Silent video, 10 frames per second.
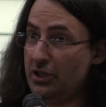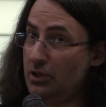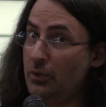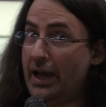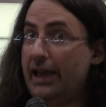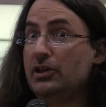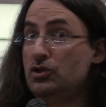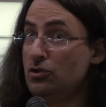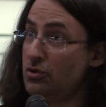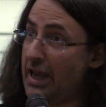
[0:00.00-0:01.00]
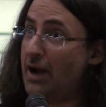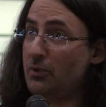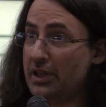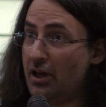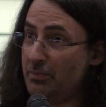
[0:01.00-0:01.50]
the only way I can do
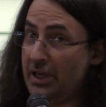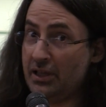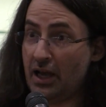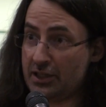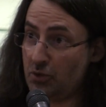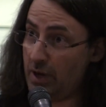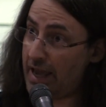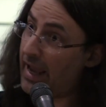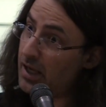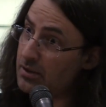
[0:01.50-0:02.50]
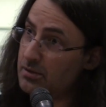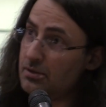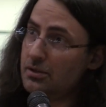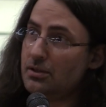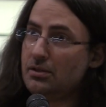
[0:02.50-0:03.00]
that without being locked away. so,
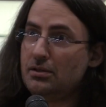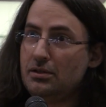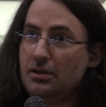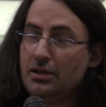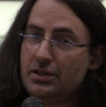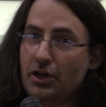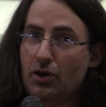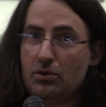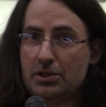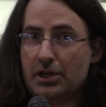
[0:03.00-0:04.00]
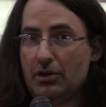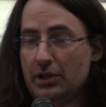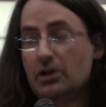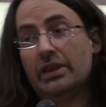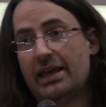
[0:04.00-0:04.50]
so,
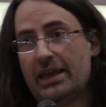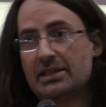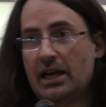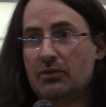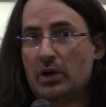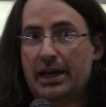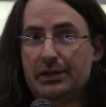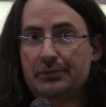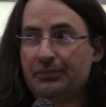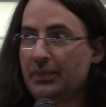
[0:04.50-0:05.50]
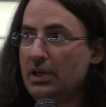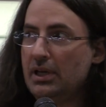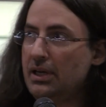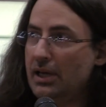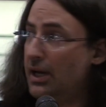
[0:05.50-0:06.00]
you know, that, that's kind of what I do.
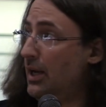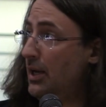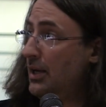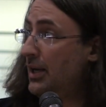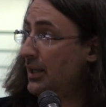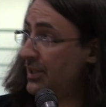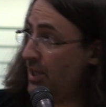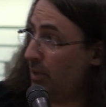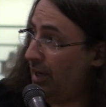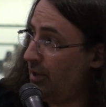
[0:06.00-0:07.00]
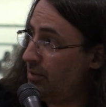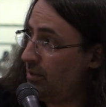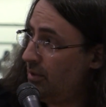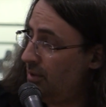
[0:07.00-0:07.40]
Uh, uh, let's see, right here.